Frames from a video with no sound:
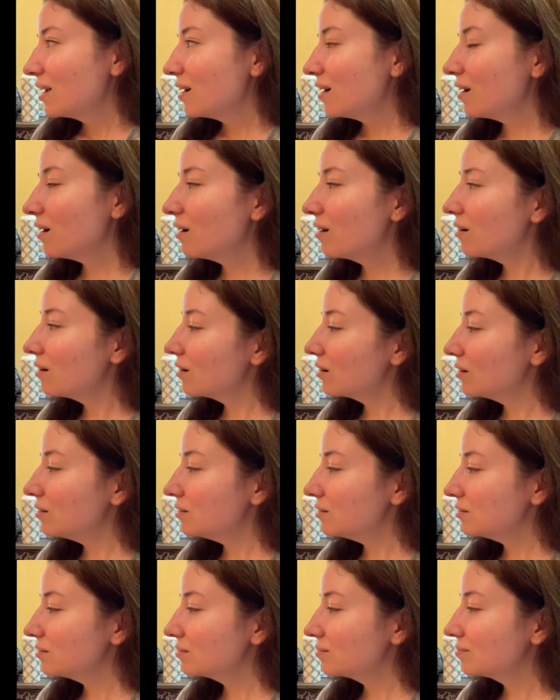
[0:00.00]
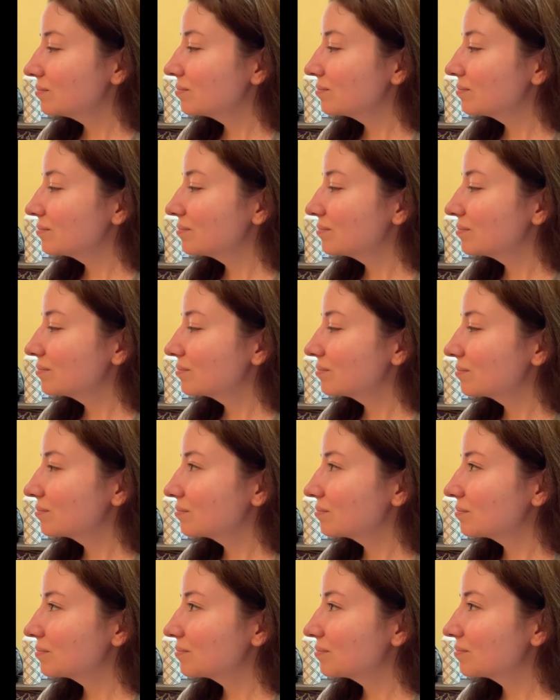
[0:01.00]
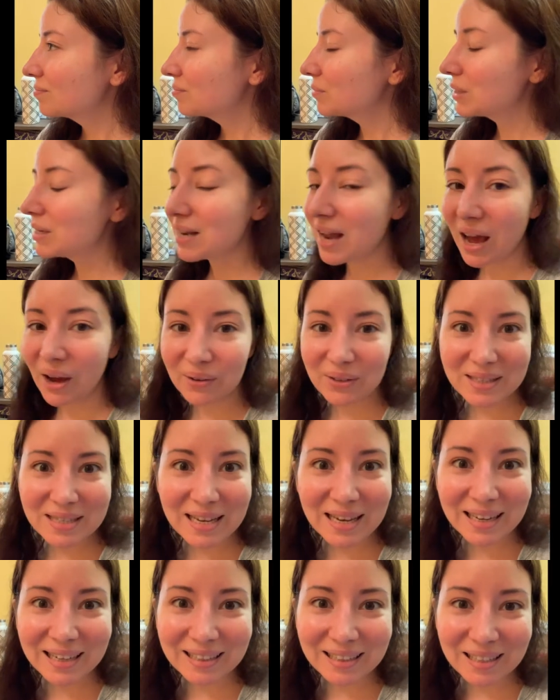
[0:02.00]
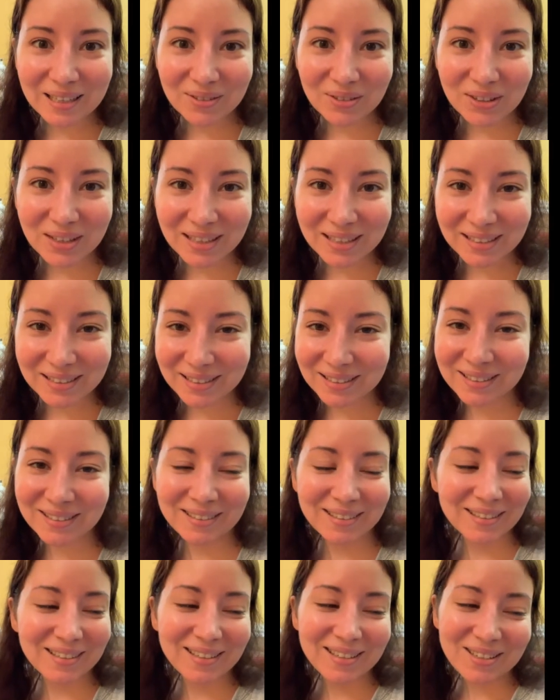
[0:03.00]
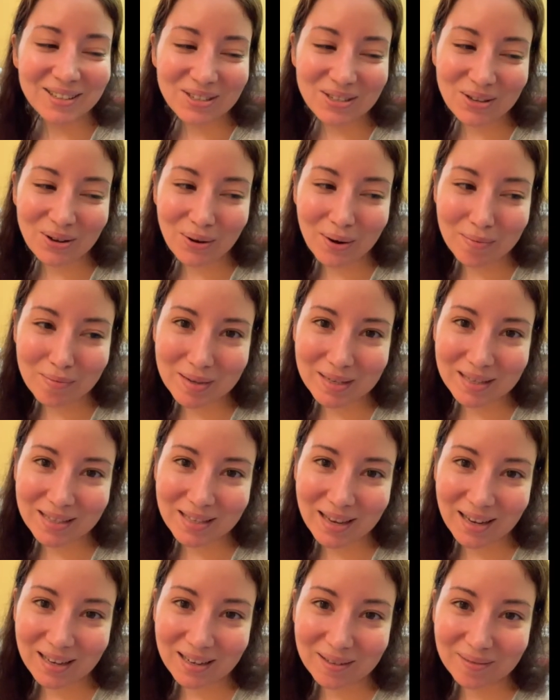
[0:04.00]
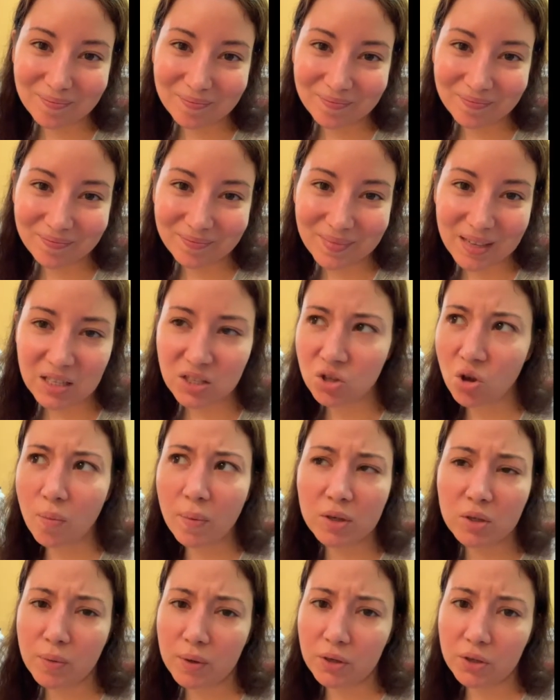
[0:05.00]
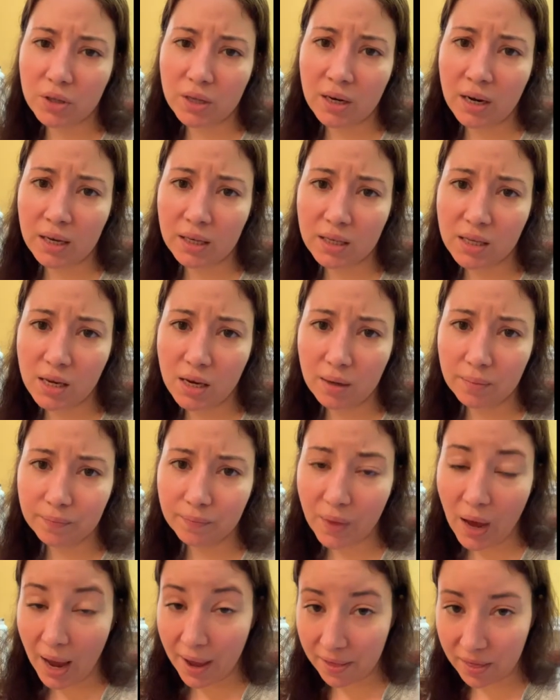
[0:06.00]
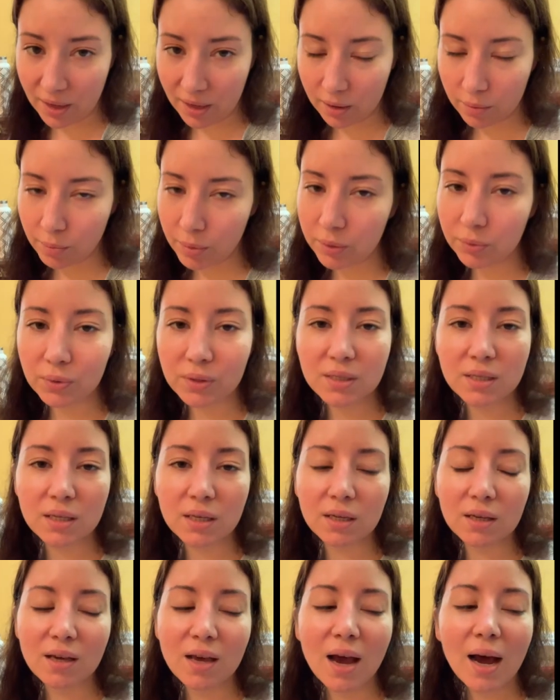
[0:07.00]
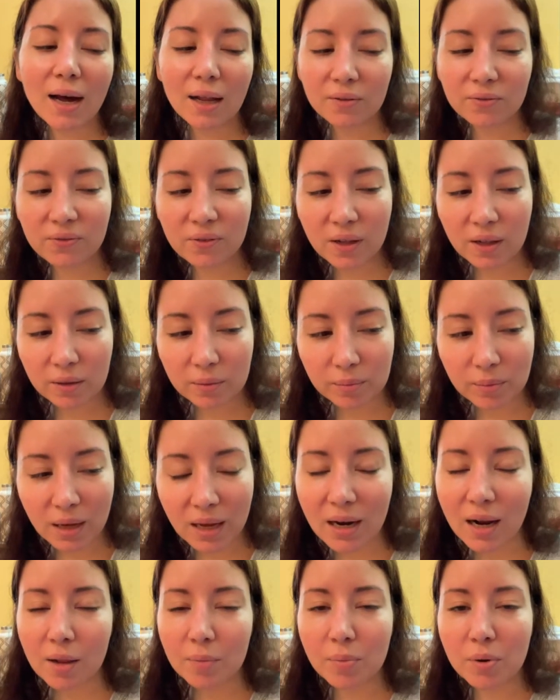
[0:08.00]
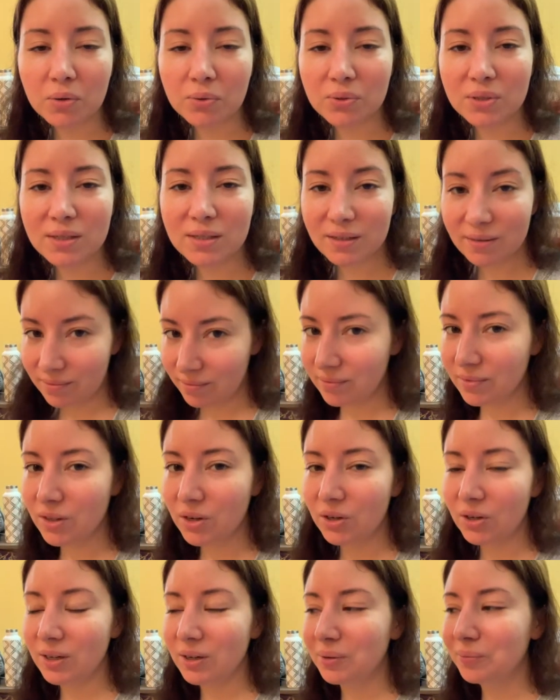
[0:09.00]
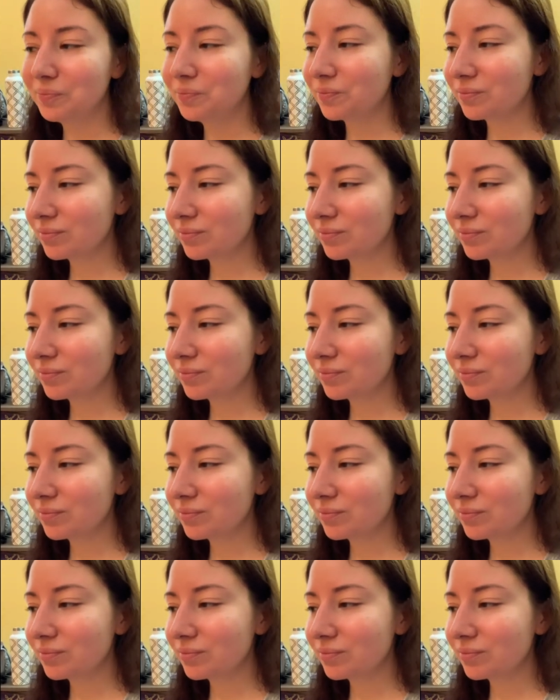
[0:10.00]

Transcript: But But now it's in Cleveland. So I'm excited. It's so much better than IKEA, I think. But we'll see. I'll film and I'll post. There you go.